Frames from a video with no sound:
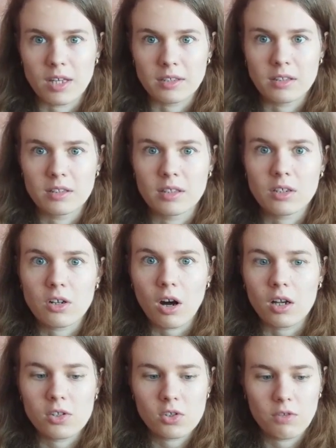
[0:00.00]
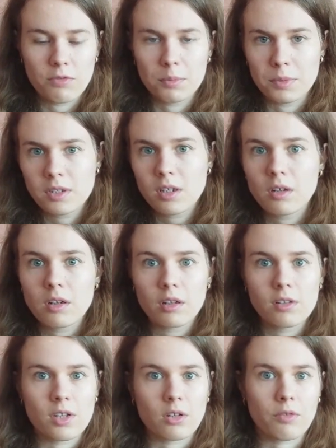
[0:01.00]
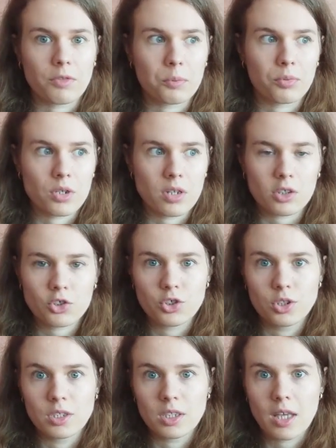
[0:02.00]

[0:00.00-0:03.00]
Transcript: that the costs of the materials and of the production